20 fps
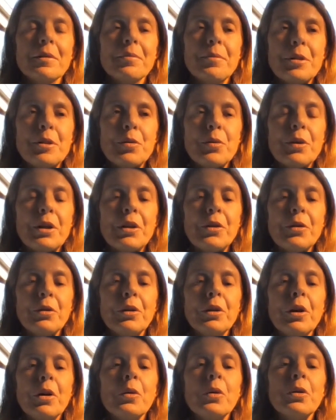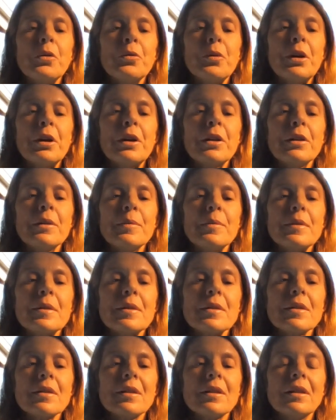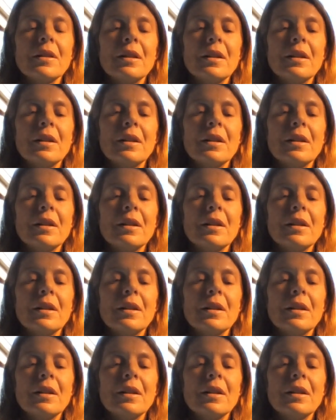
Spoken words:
between your lower ribs